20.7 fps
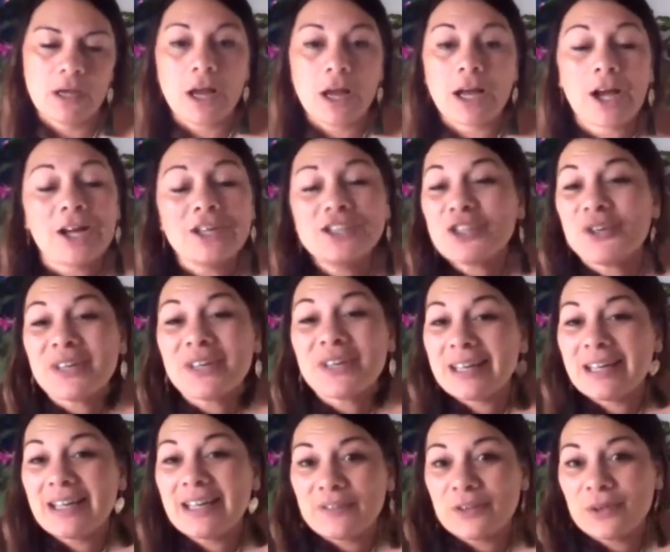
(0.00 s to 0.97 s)
Like, I don't
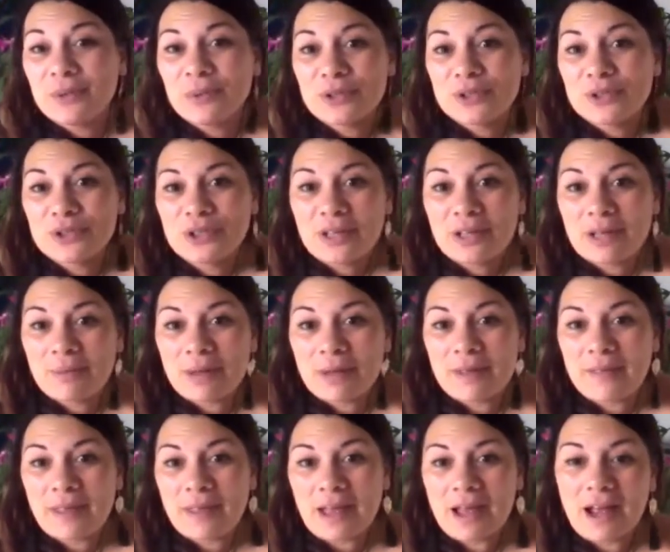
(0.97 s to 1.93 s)
care if you want to turn up
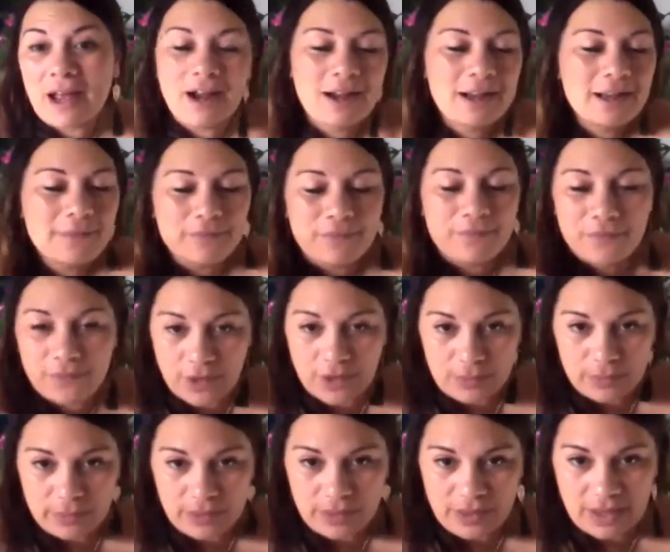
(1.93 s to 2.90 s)
like that. I'm
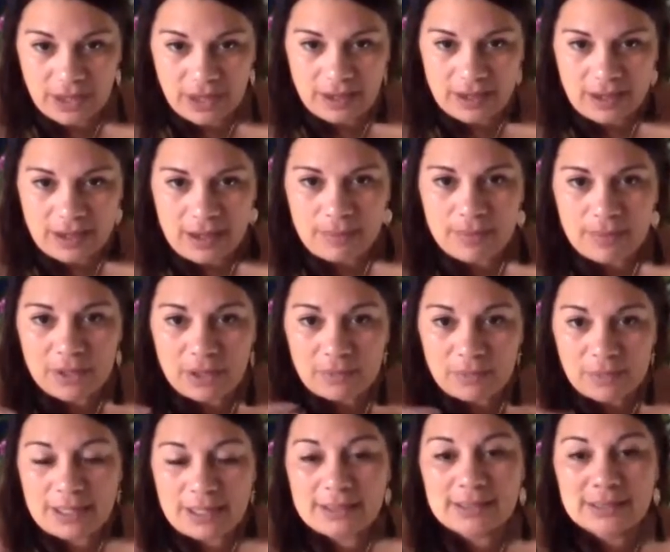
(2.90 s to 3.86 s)
fine with that. But I'm
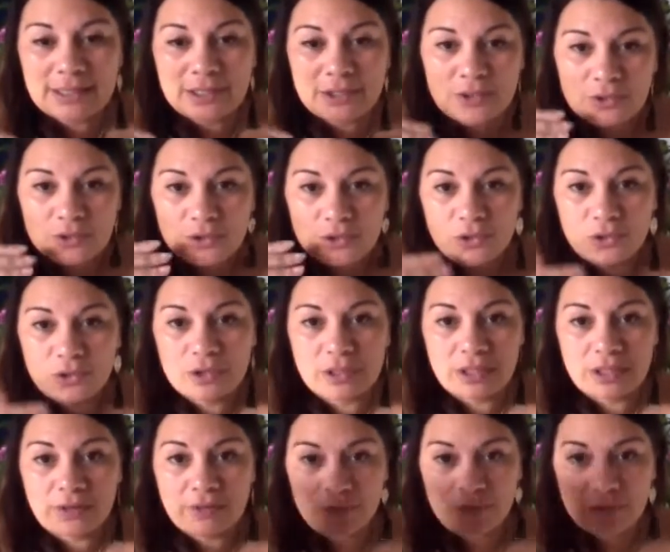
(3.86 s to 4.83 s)
asking you to look
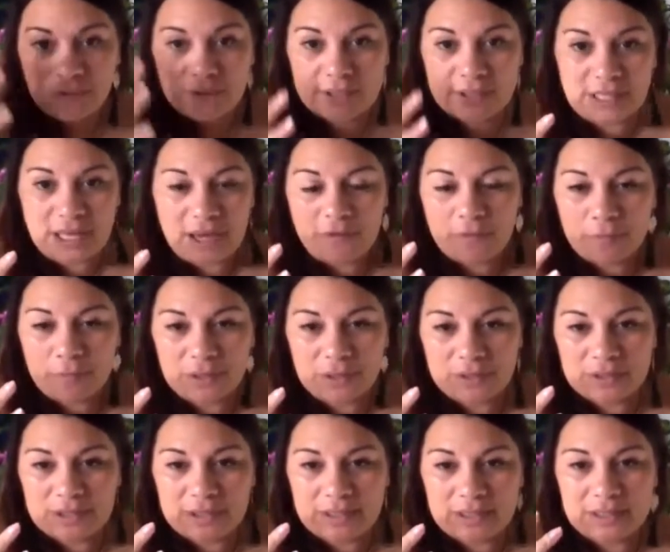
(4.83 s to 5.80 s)
at it for yourself,
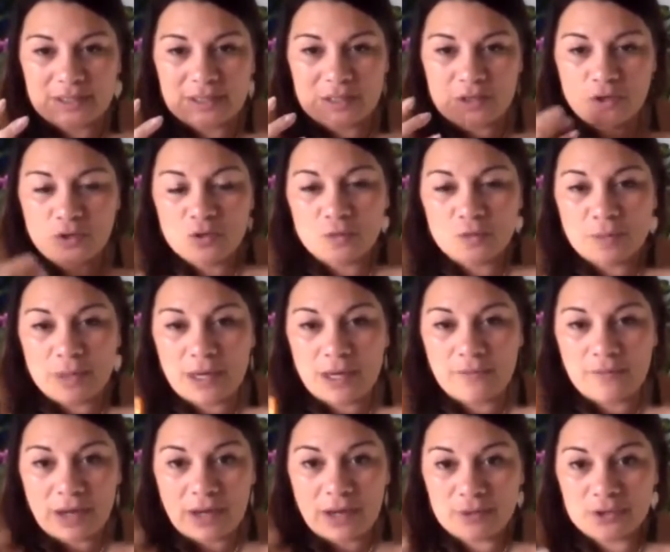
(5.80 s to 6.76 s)
because this is a huge part
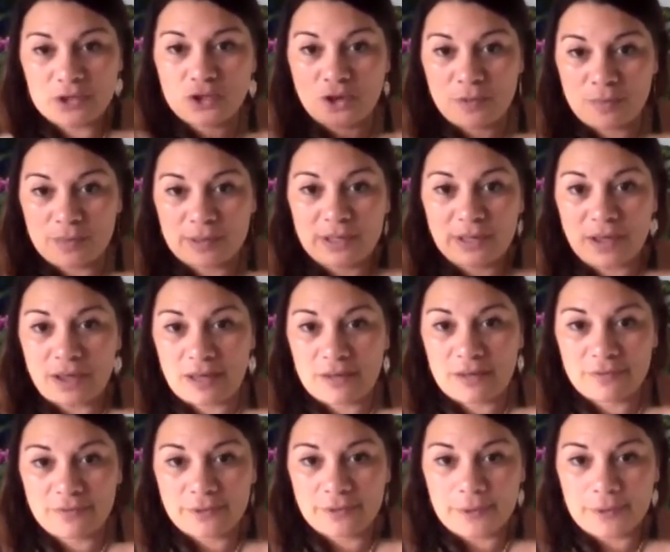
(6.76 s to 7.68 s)
of how we show up in life.